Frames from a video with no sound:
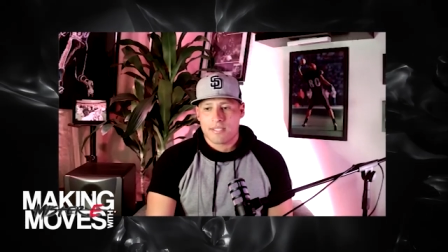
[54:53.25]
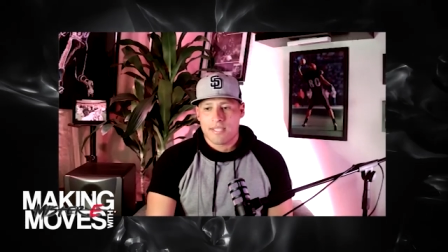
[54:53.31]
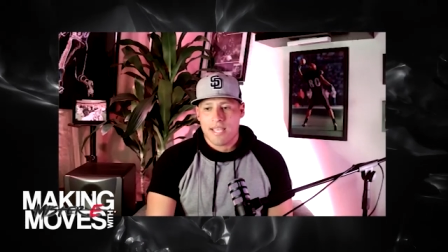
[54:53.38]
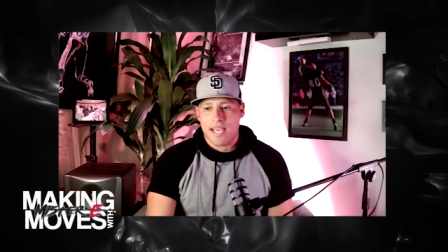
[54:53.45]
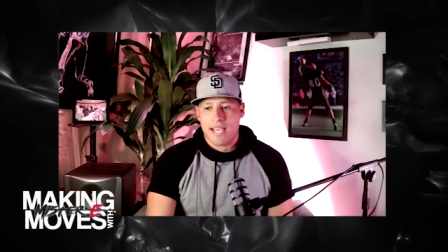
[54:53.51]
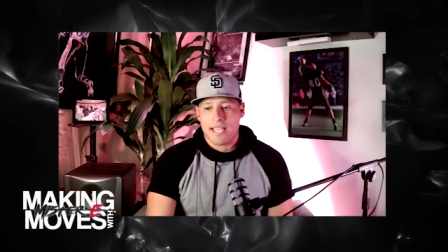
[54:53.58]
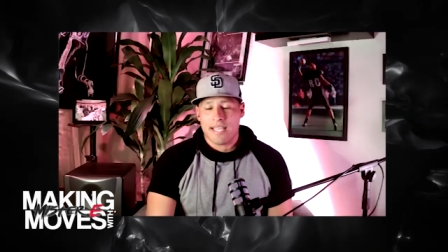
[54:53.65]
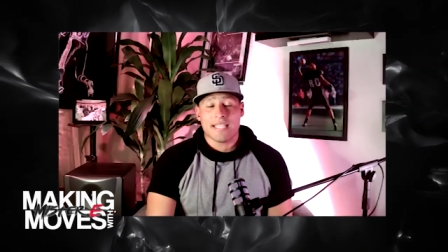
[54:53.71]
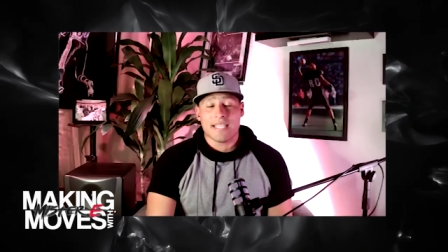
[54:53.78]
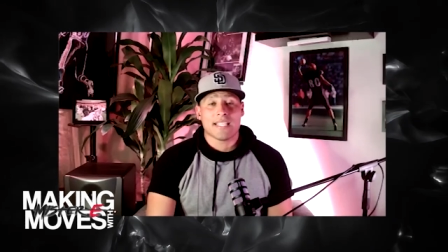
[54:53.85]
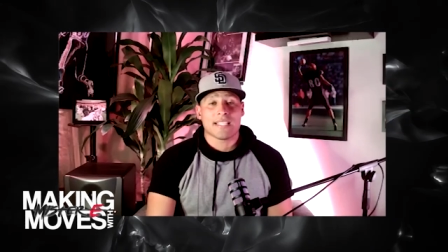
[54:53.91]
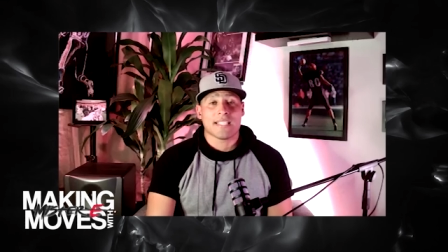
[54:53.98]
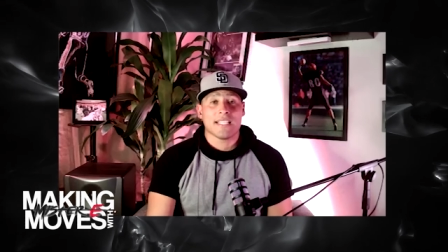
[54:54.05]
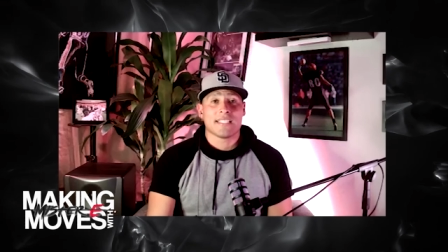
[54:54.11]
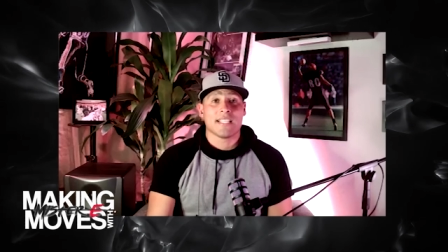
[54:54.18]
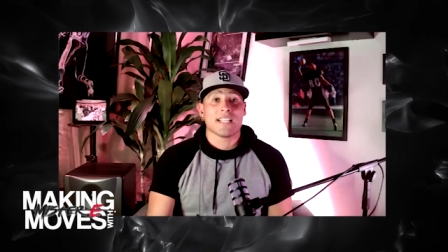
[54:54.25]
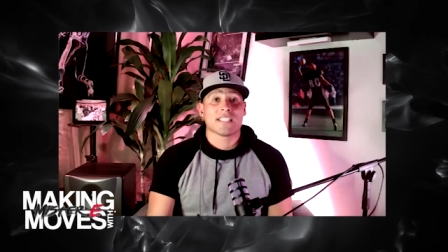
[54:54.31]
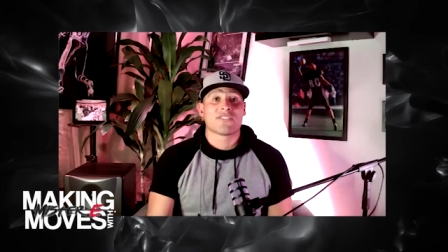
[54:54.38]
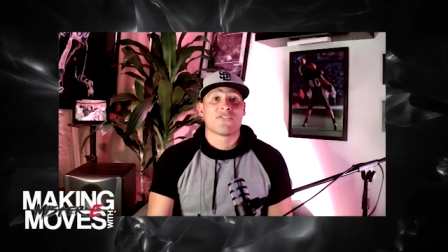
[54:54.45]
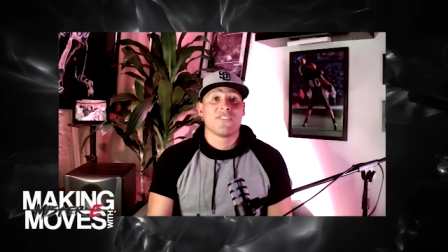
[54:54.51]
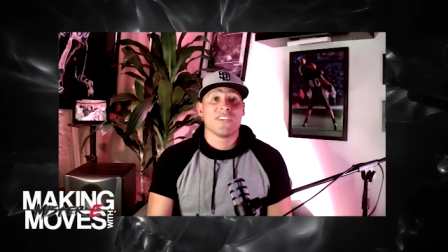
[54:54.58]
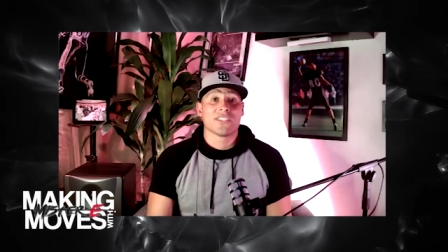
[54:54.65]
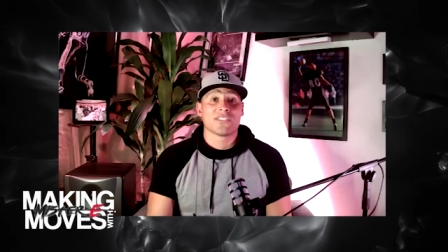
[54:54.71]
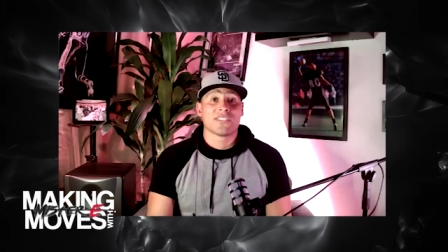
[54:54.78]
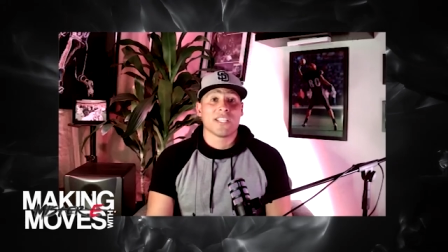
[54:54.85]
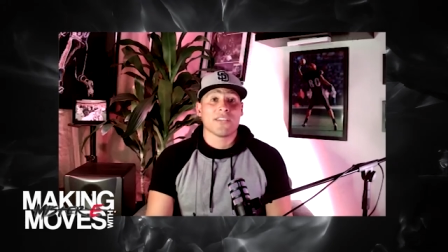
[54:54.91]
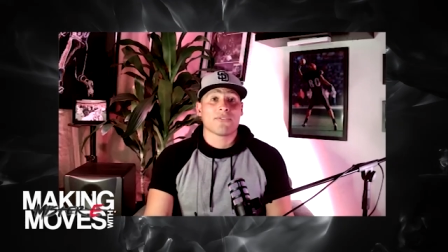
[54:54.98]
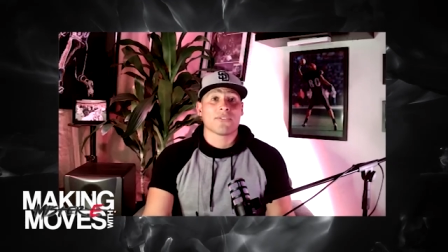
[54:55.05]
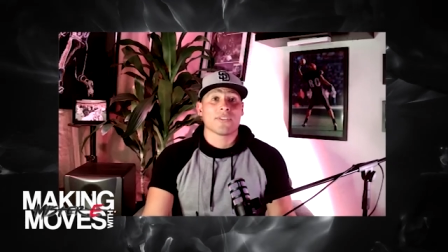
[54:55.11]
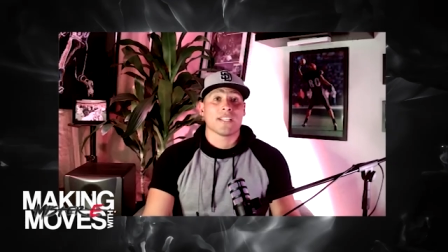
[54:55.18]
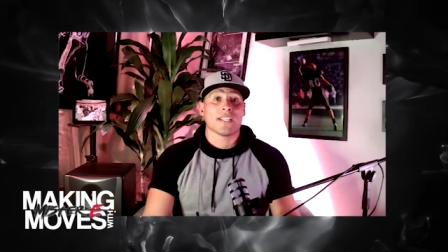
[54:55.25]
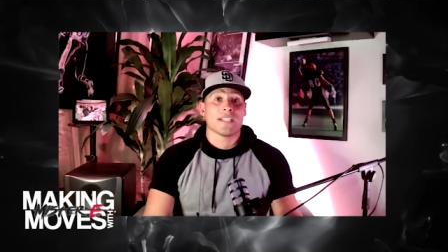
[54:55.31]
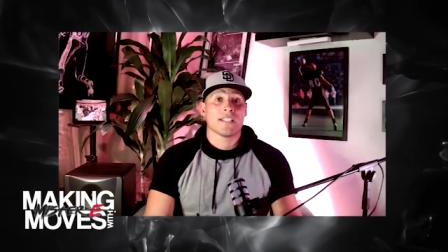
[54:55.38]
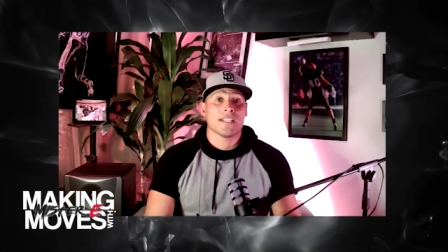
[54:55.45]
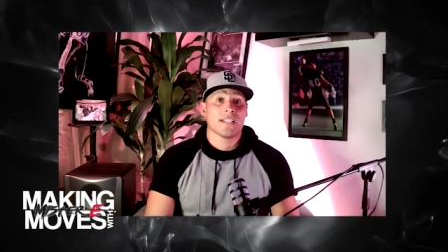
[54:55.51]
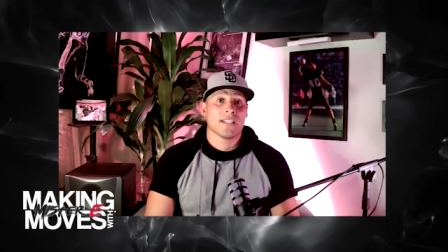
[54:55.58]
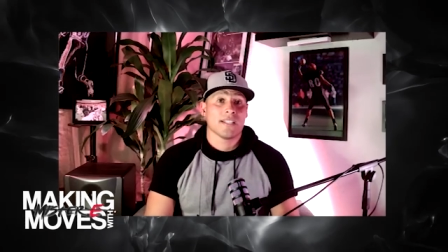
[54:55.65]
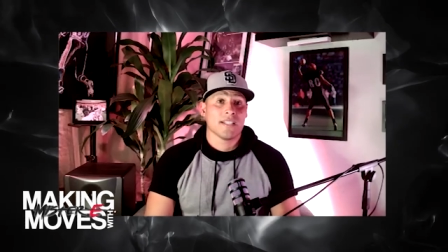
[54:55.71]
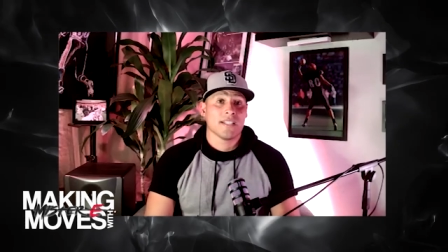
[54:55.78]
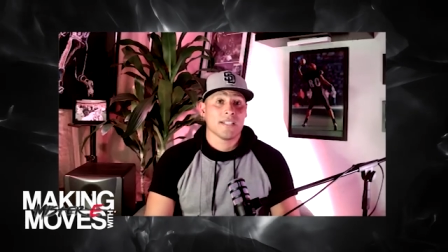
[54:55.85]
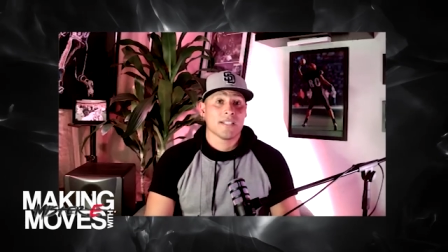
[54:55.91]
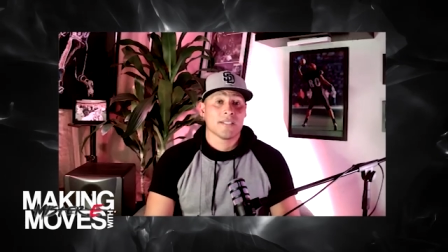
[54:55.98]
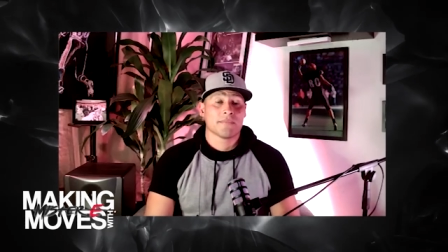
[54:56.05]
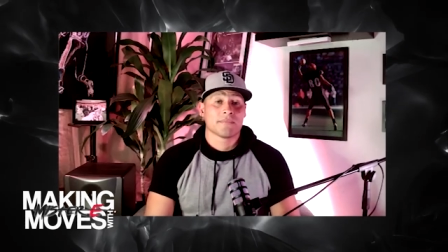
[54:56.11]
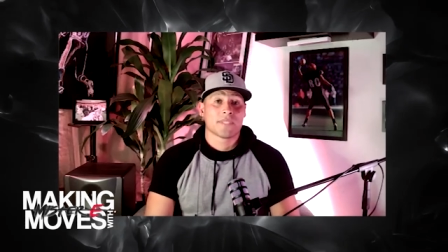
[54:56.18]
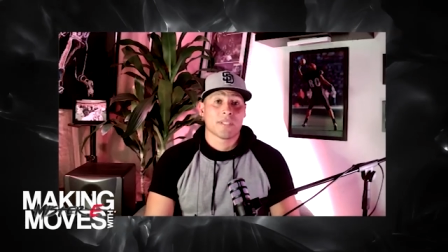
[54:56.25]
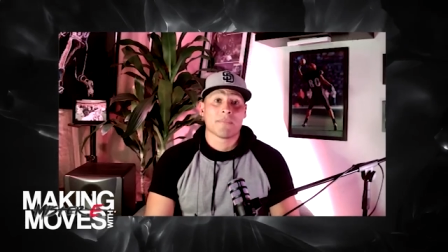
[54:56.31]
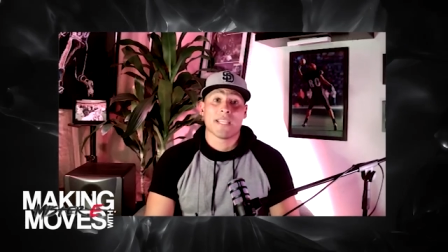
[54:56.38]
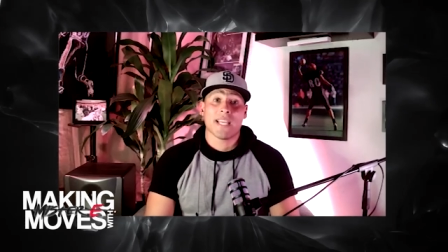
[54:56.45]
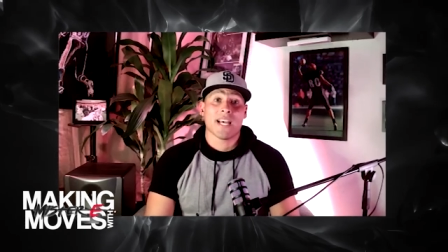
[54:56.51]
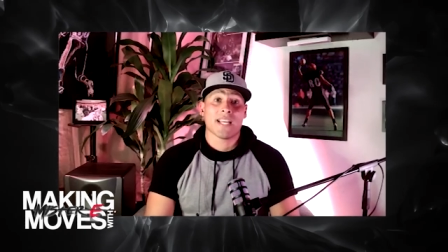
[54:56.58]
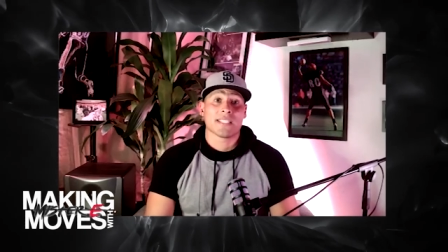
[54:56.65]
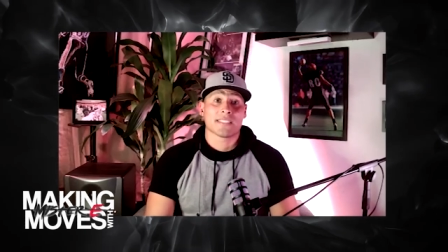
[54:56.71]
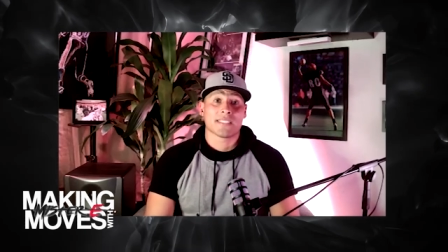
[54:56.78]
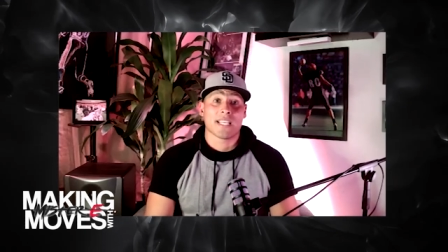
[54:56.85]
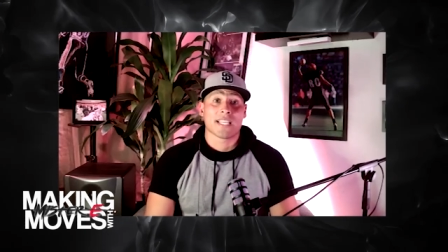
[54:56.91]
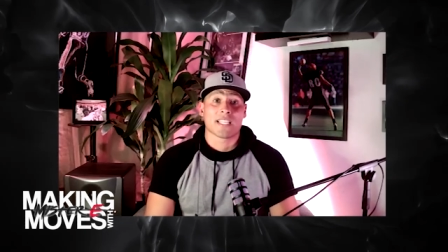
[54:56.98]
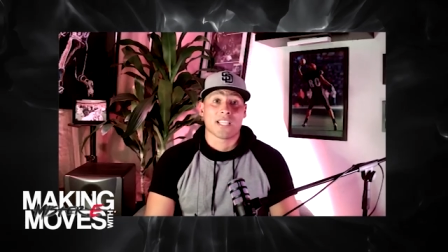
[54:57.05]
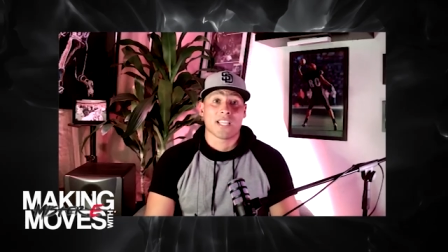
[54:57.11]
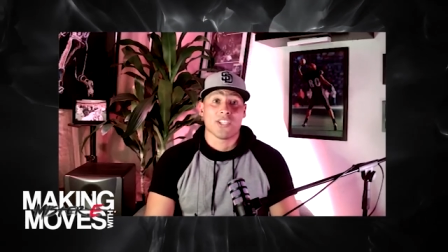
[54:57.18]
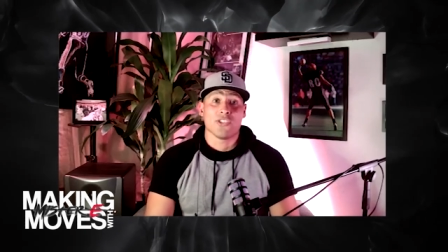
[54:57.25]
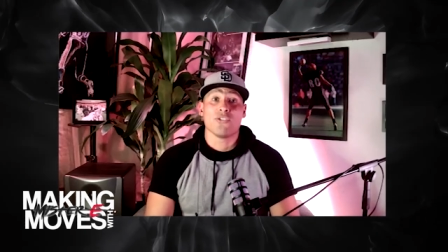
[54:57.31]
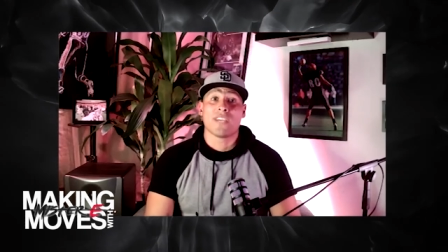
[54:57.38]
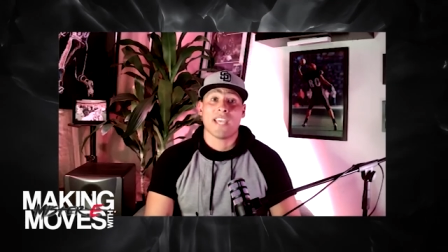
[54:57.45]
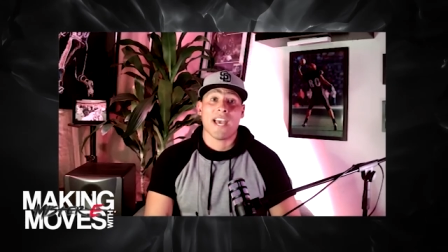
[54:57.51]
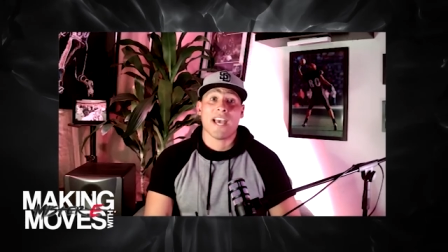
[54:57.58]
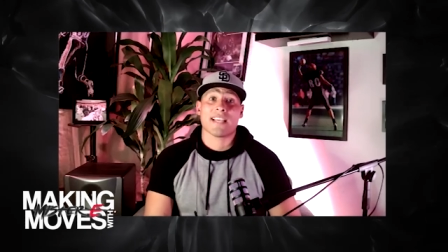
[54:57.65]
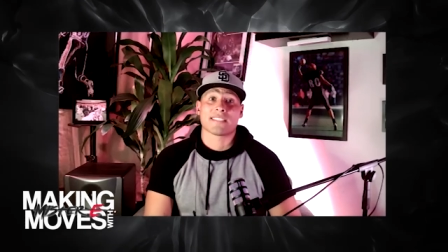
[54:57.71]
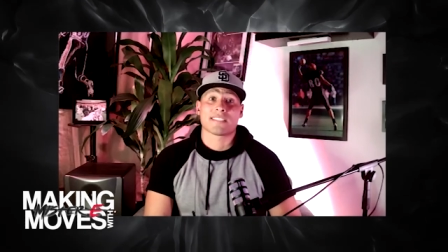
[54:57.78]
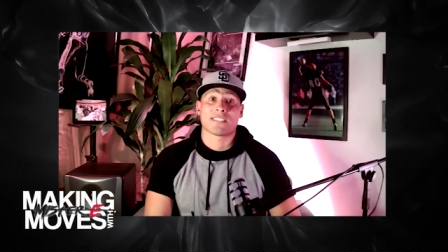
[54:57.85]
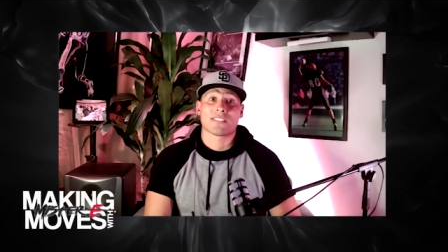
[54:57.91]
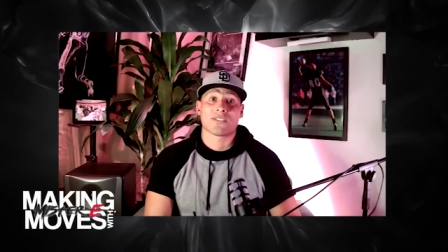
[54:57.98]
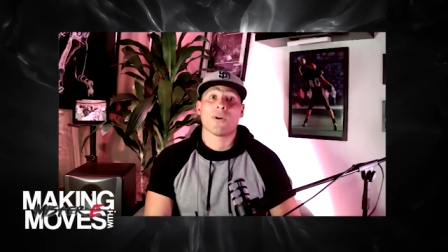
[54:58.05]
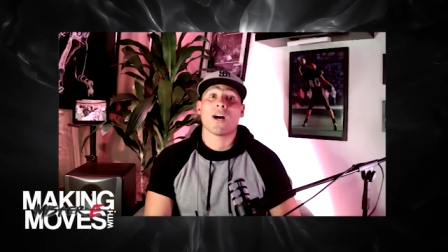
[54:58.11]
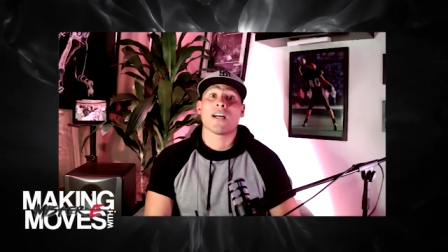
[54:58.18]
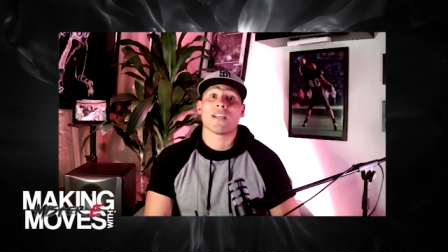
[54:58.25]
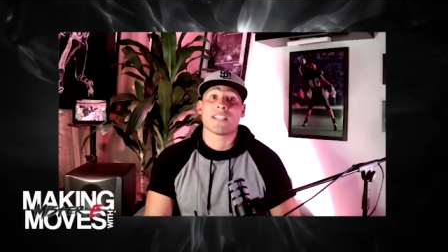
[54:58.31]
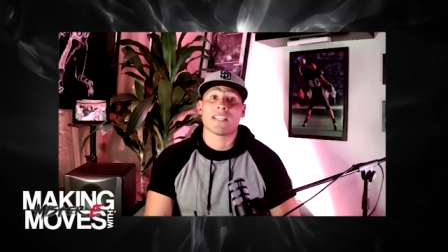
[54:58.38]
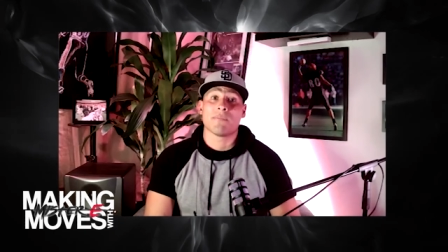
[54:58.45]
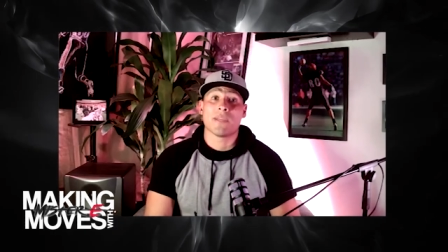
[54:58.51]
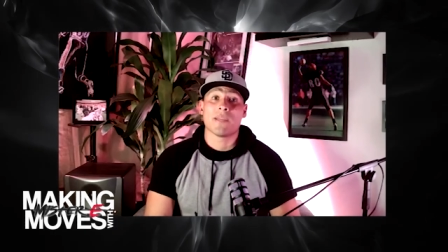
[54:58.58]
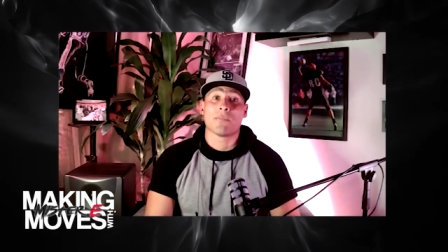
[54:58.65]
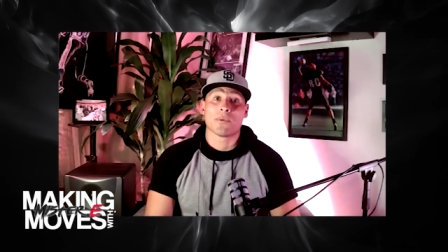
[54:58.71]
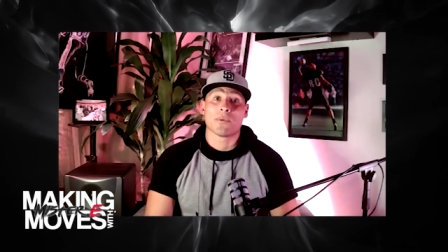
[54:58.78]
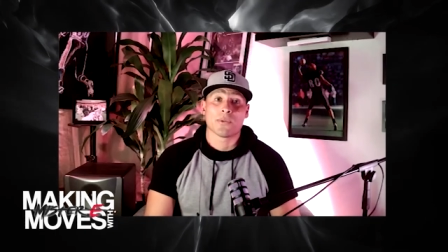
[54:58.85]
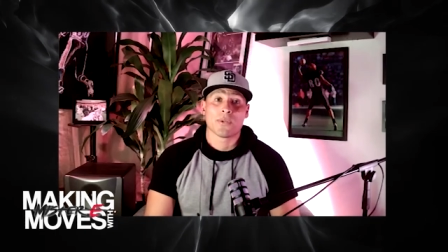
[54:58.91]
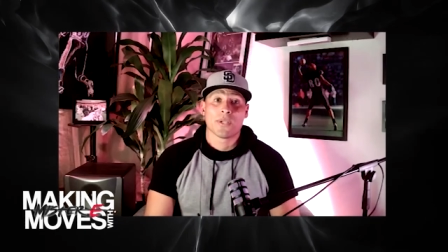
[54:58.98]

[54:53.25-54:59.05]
that it, it does feel different, um, to be honest. Like you cast quality people